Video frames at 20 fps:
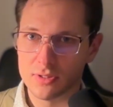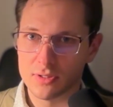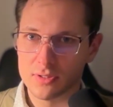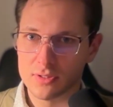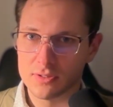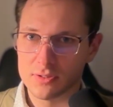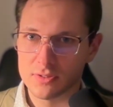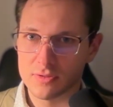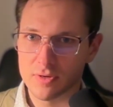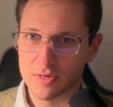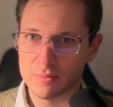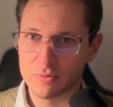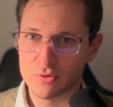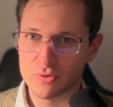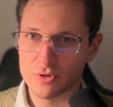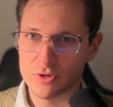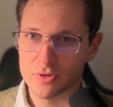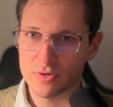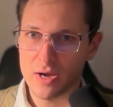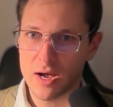So I'm
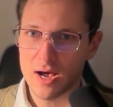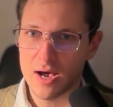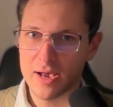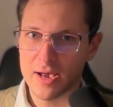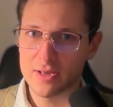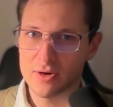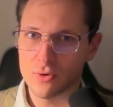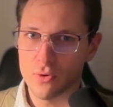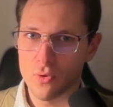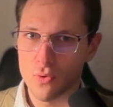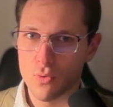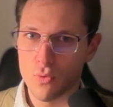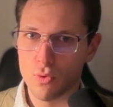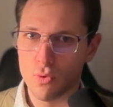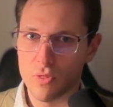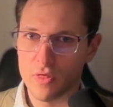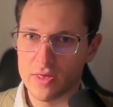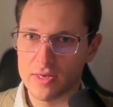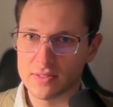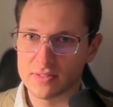going to hide all
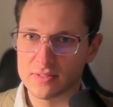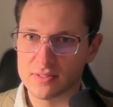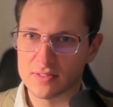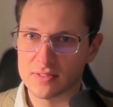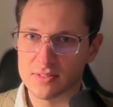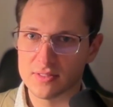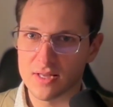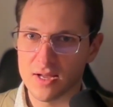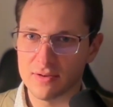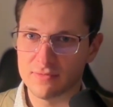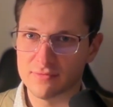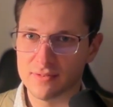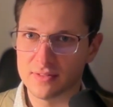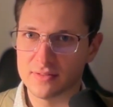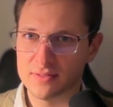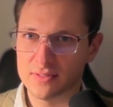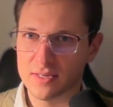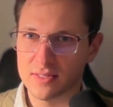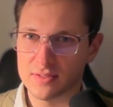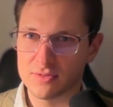this stuff.
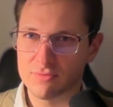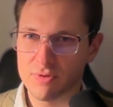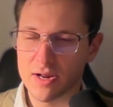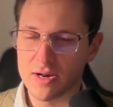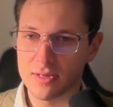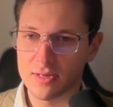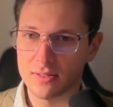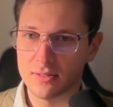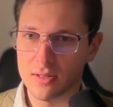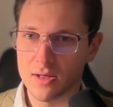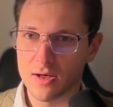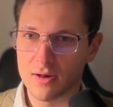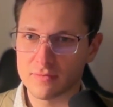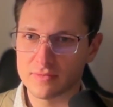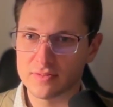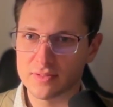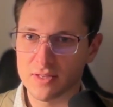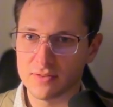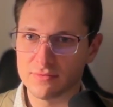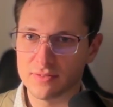It's writing a lot of
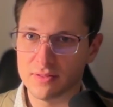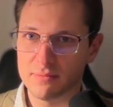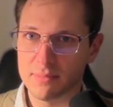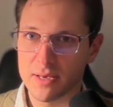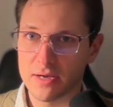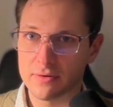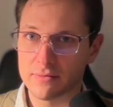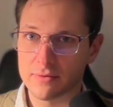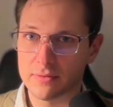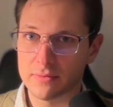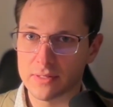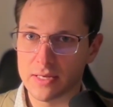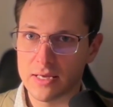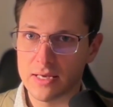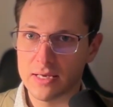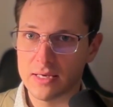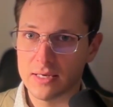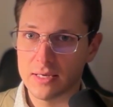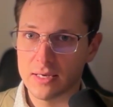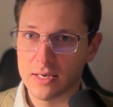stuff in the background.
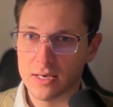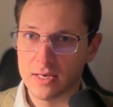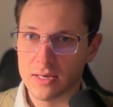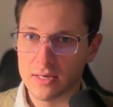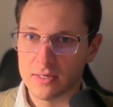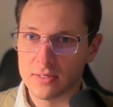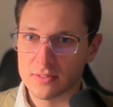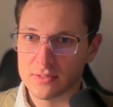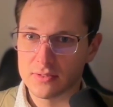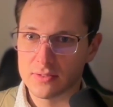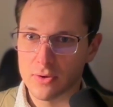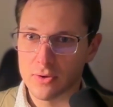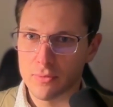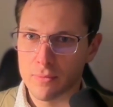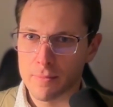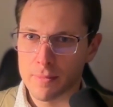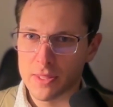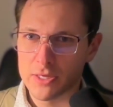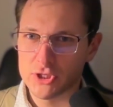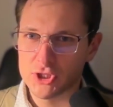So
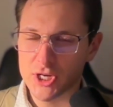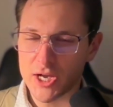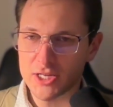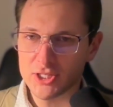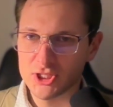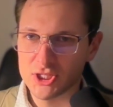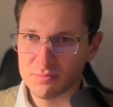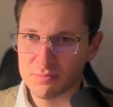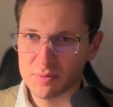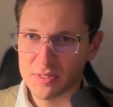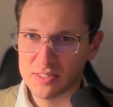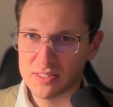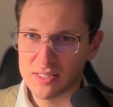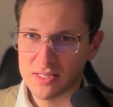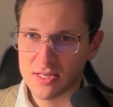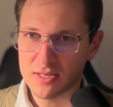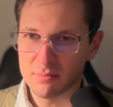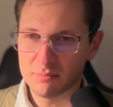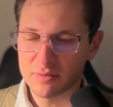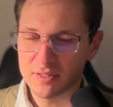ChatGPT
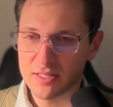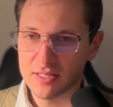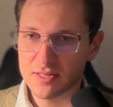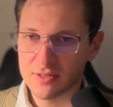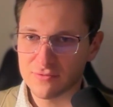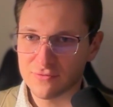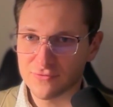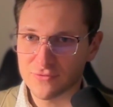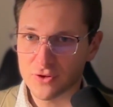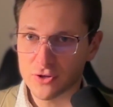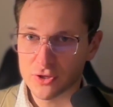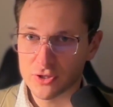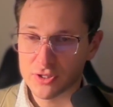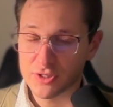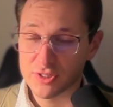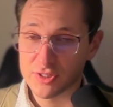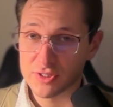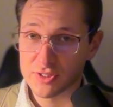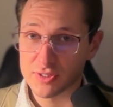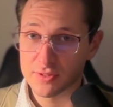completed
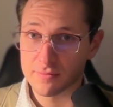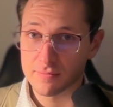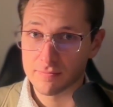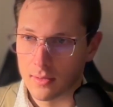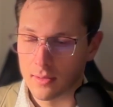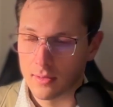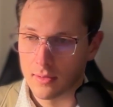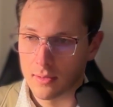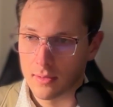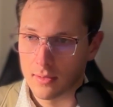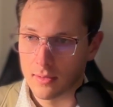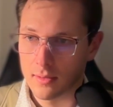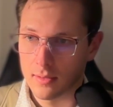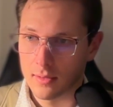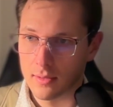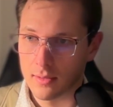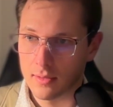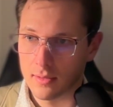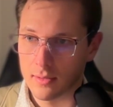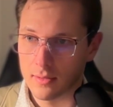first.
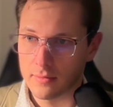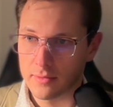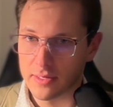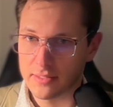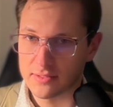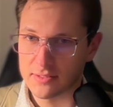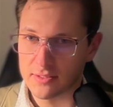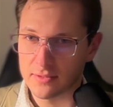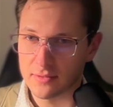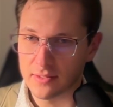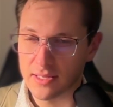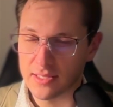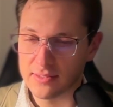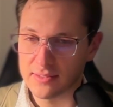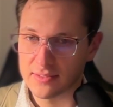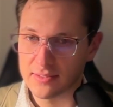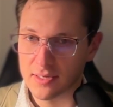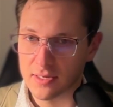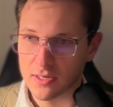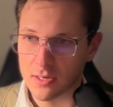All right, so
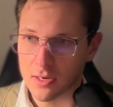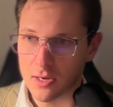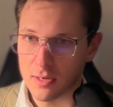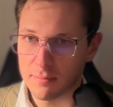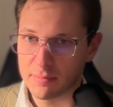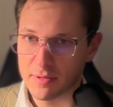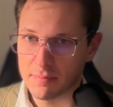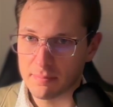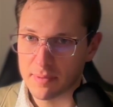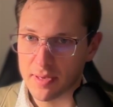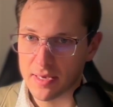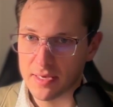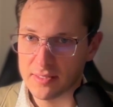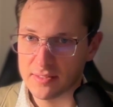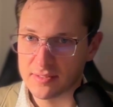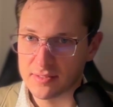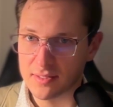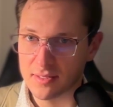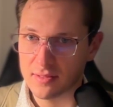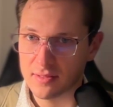let's copy
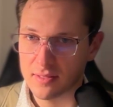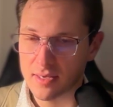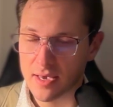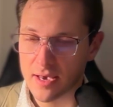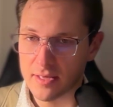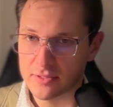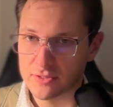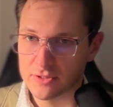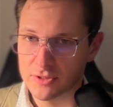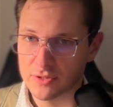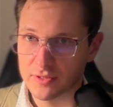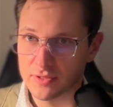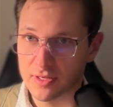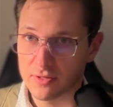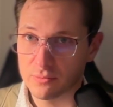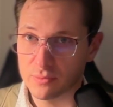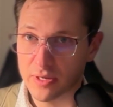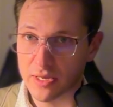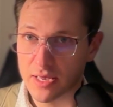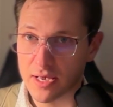paste the answer that
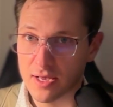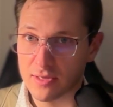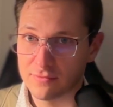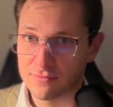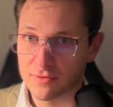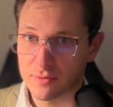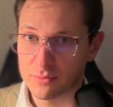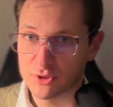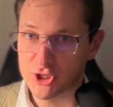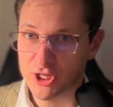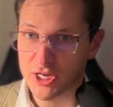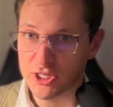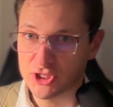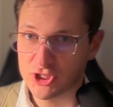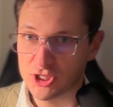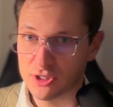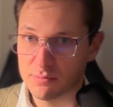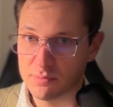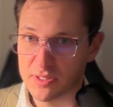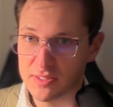we had from
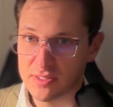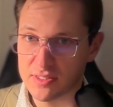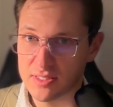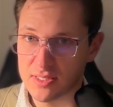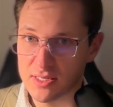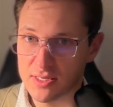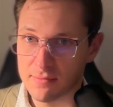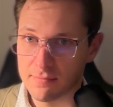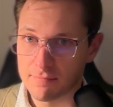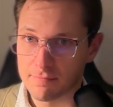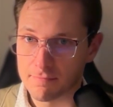ChatGPT